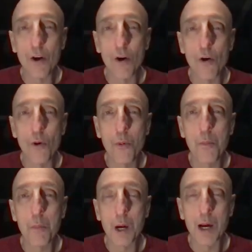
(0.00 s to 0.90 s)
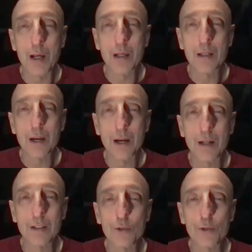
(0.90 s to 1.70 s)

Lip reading: "Oh my God,